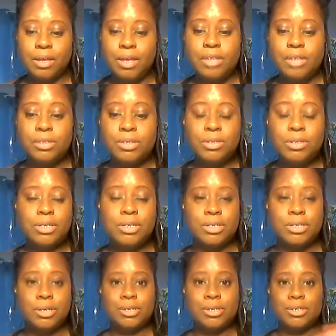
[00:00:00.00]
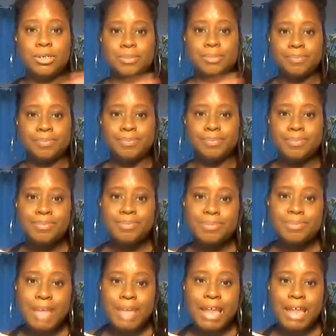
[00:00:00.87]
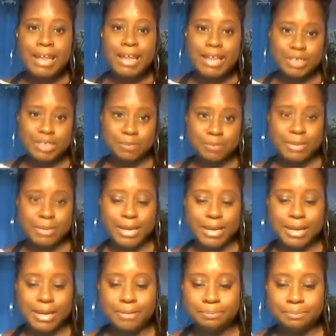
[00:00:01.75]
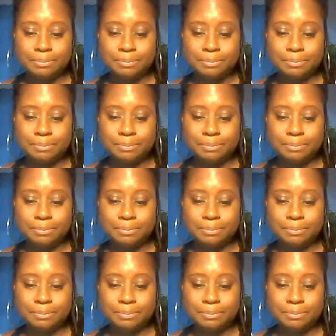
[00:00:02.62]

So sisters, let's begin.